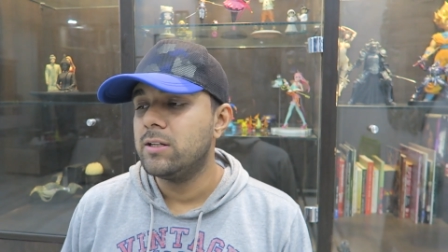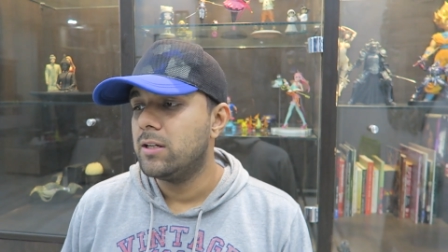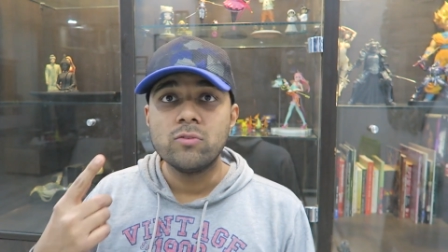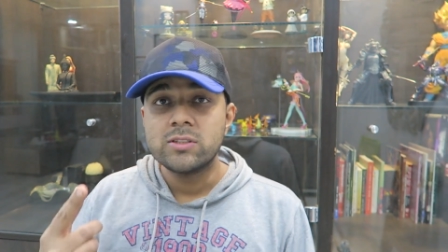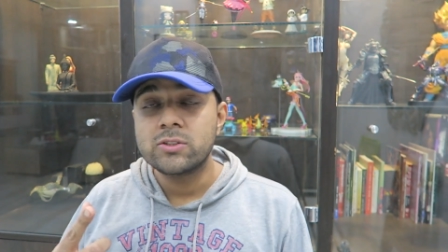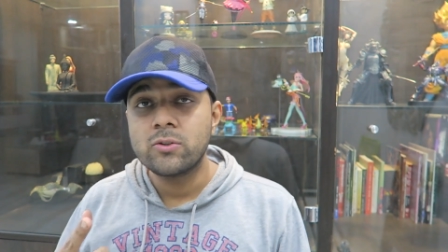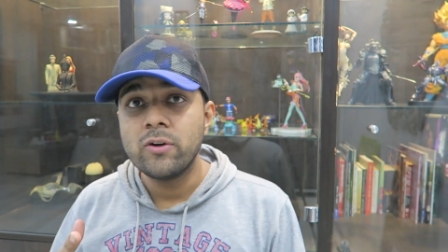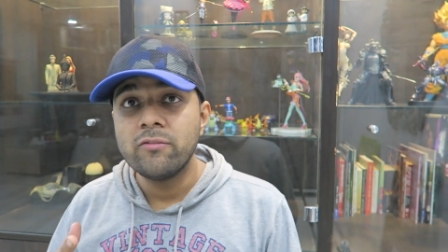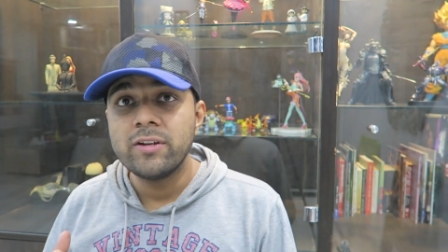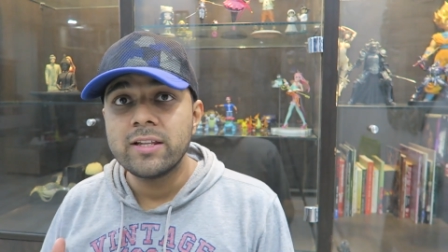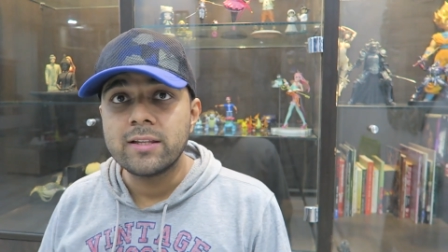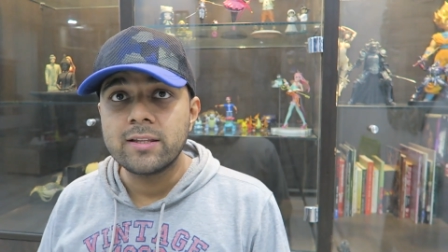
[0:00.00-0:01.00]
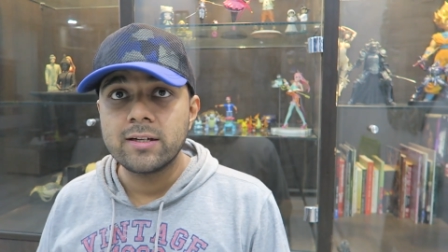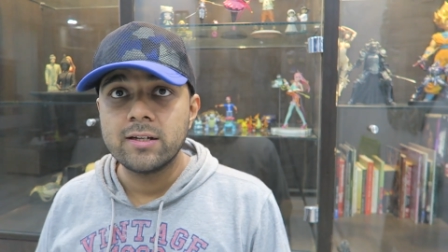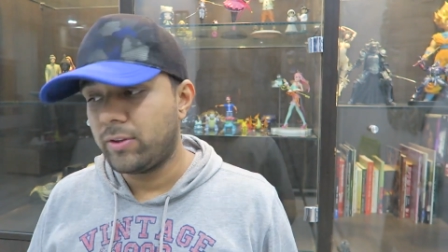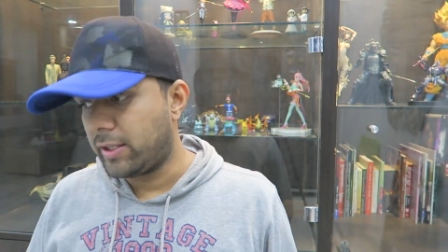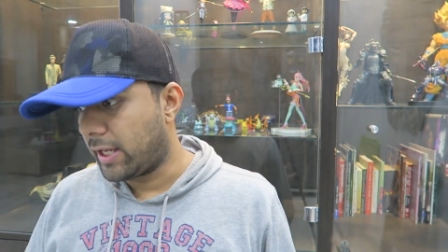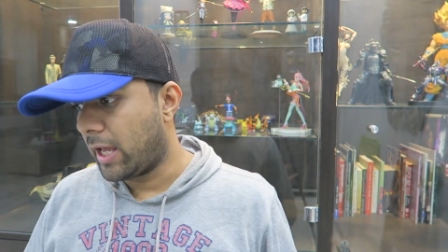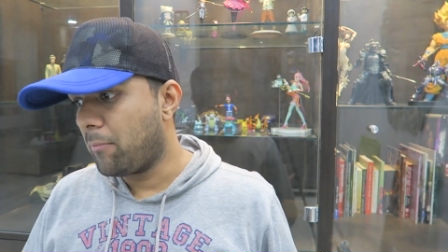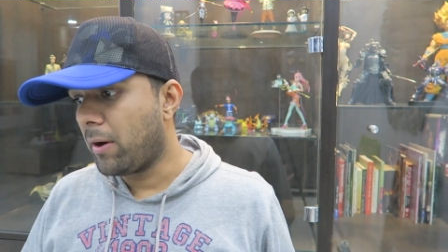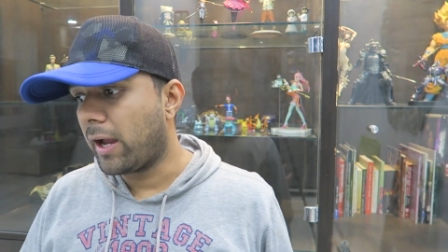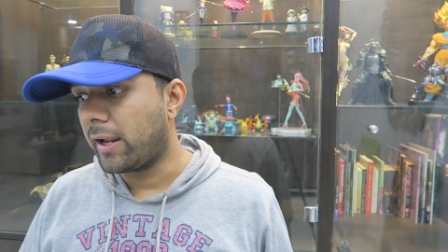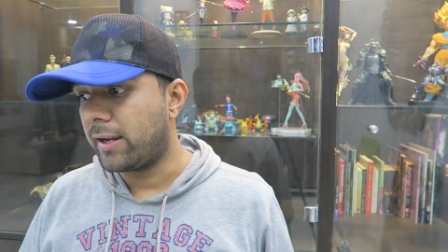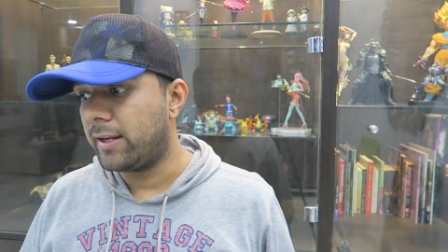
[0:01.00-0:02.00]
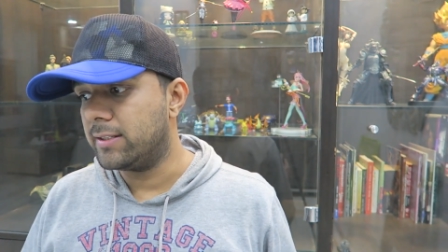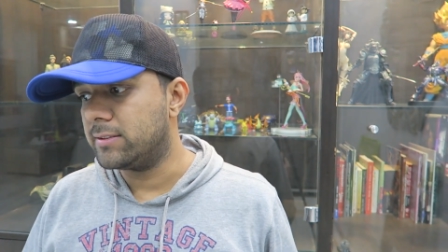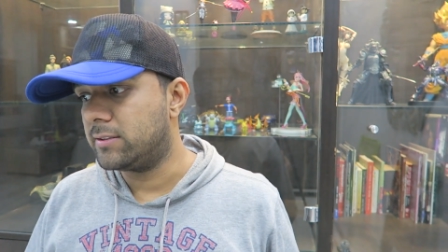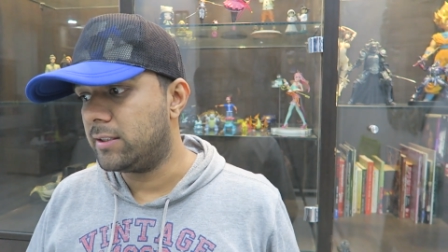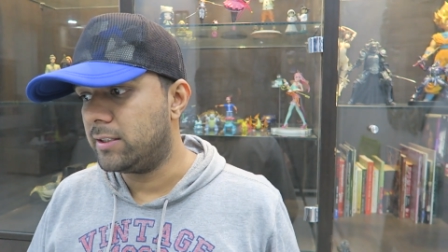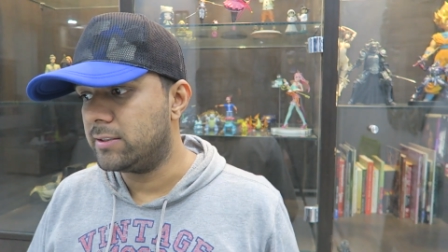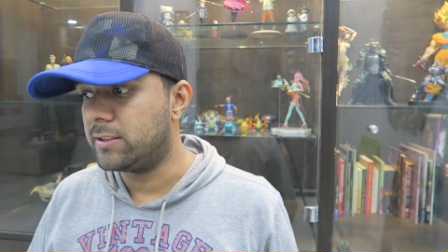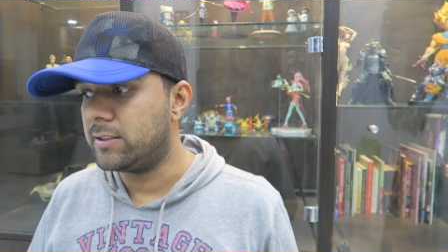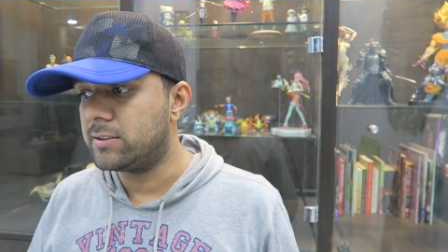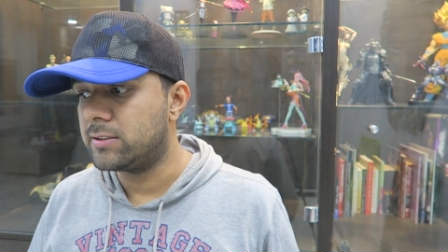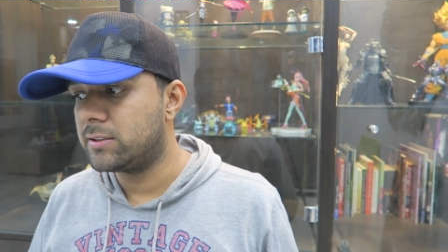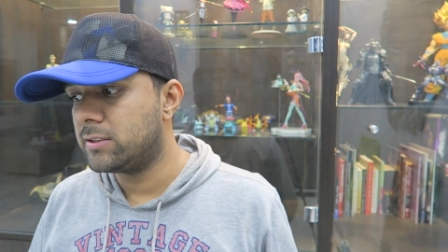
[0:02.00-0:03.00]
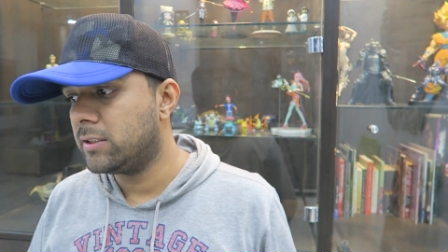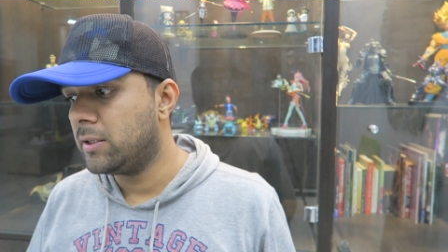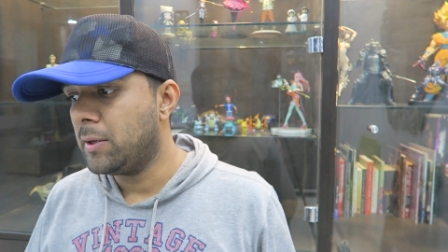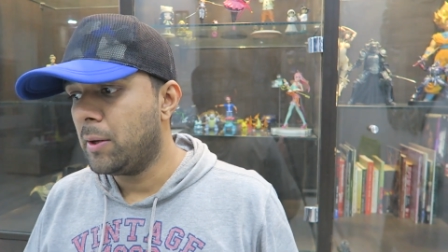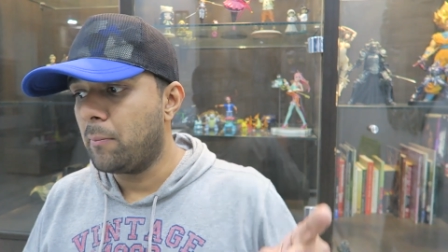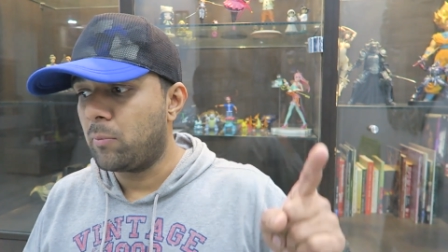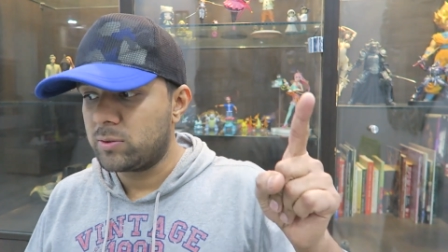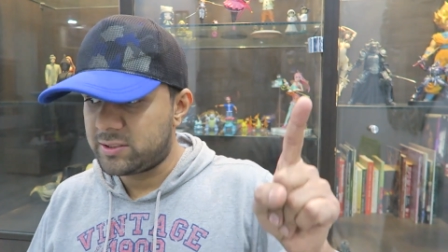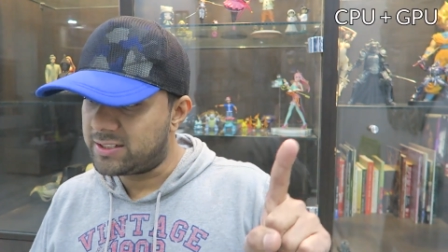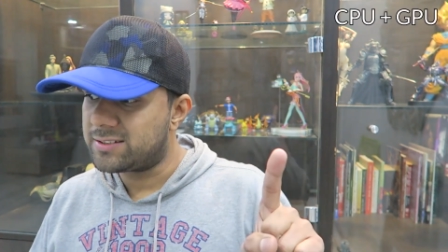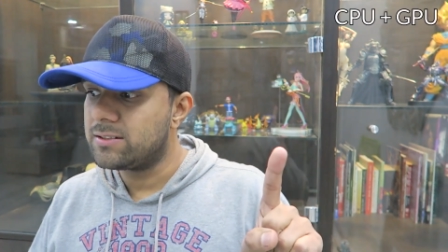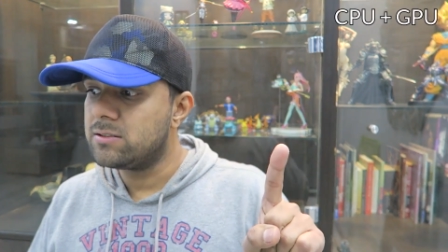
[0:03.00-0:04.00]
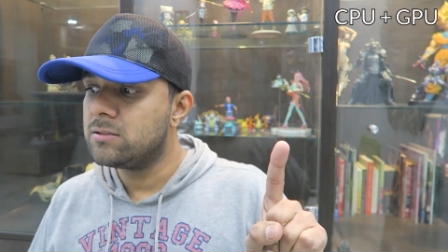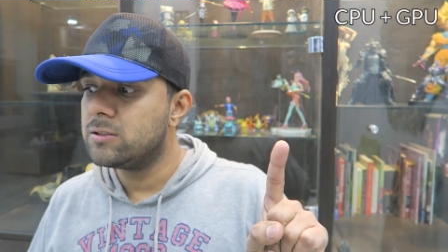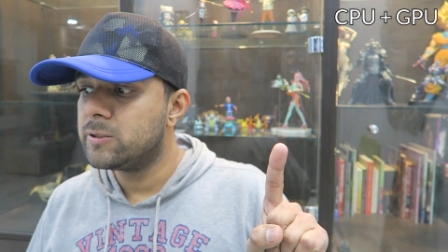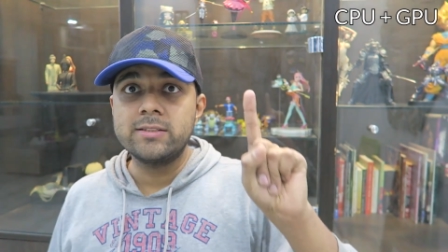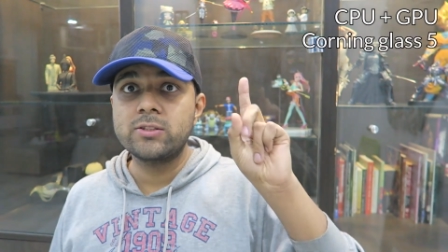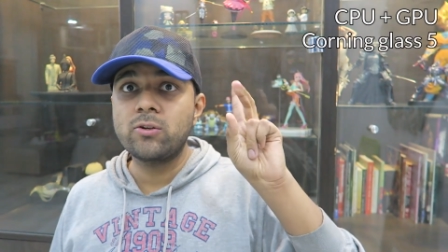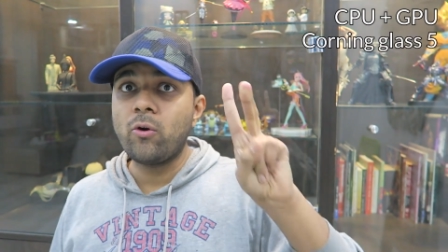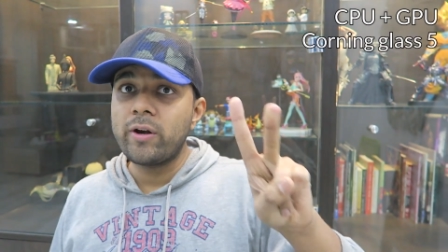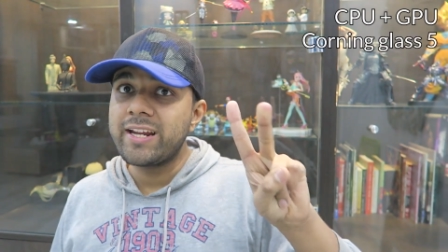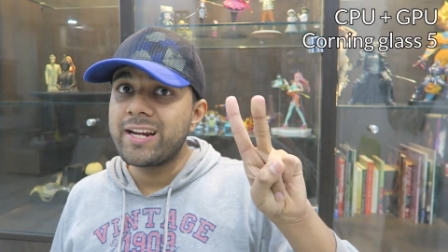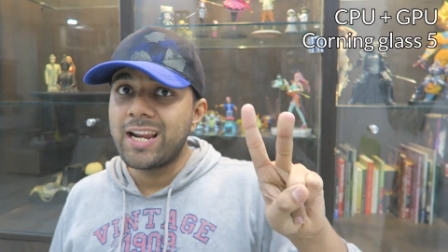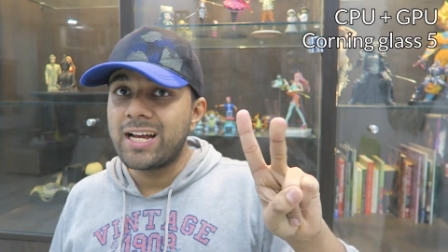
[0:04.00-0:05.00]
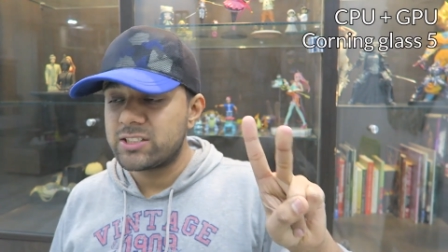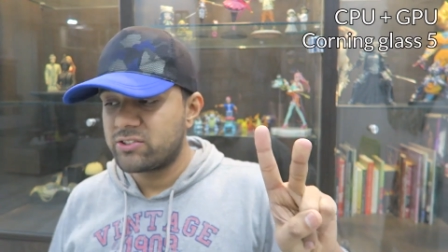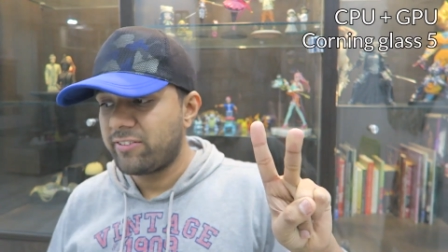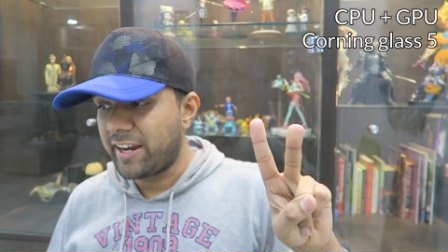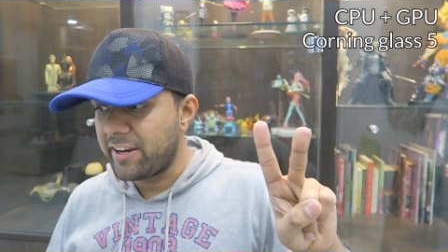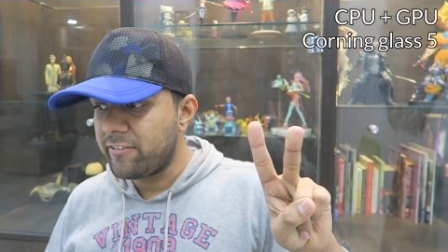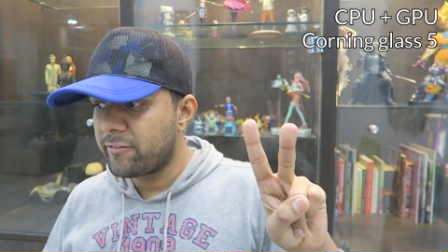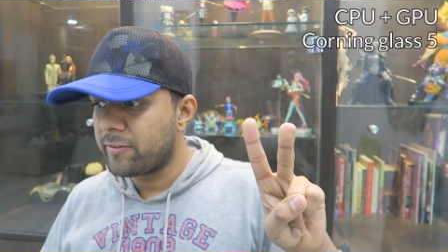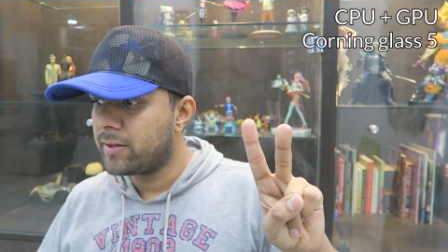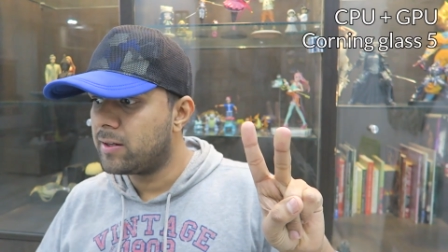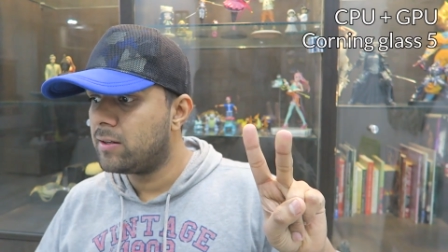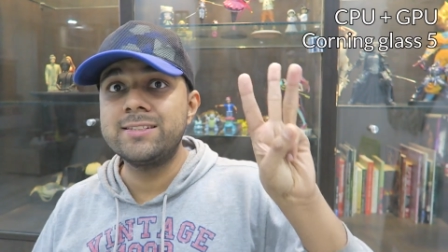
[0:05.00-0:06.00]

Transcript: So what's good with the MI is its processor, its Corning Glass 5,